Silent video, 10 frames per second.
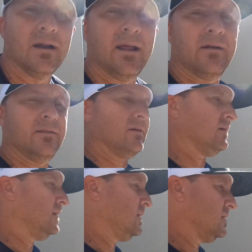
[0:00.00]
it out in
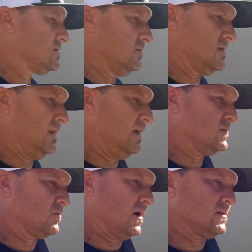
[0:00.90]
there. So
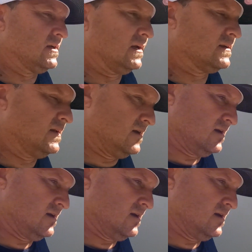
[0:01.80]
today's project,